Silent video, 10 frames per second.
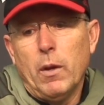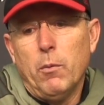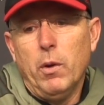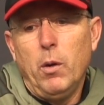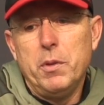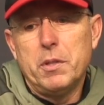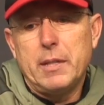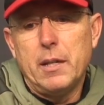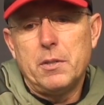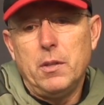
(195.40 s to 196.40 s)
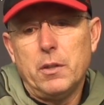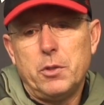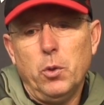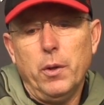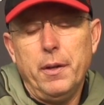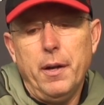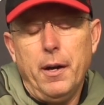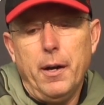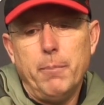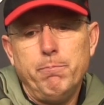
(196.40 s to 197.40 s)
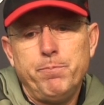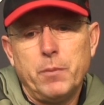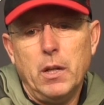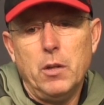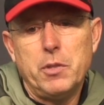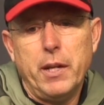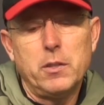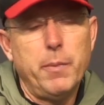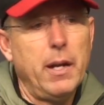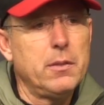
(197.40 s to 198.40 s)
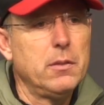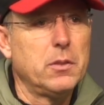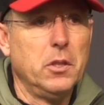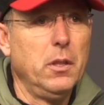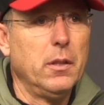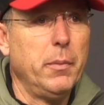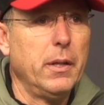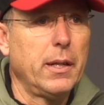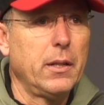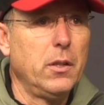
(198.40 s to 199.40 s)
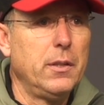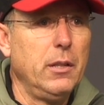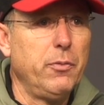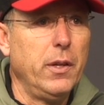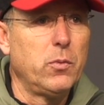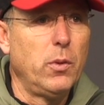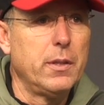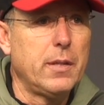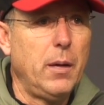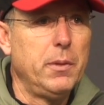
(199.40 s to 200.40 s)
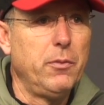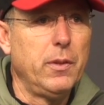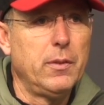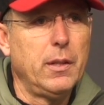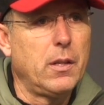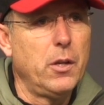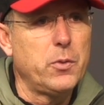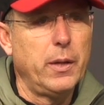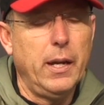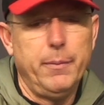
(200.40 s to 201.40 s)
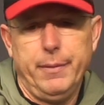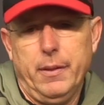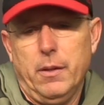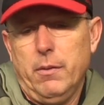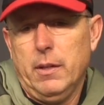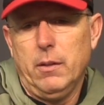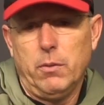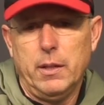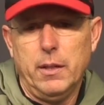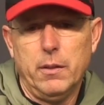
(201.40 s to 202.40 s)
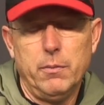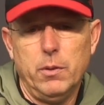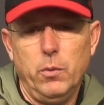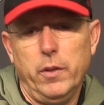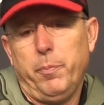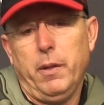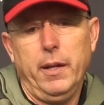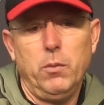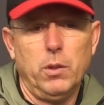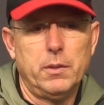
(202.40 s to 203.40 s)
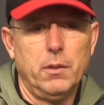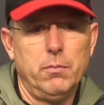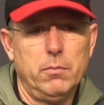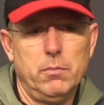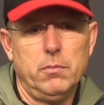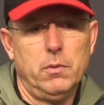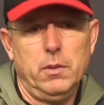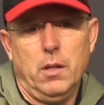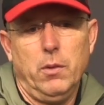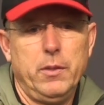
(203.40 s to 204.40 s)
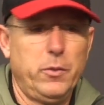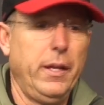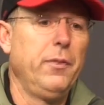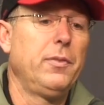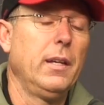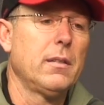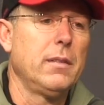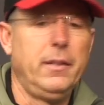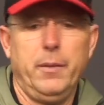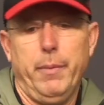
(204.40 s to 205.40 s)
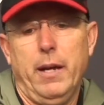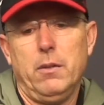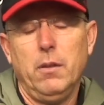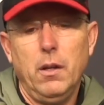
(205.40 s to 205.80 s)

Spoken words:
Well, we just kind of stuck to it. You know, James Madison's good. I mean, they got a good defense, one of the top defense in the country. I don't care who they played, what their, you know, it was FCS, that doesn't matter.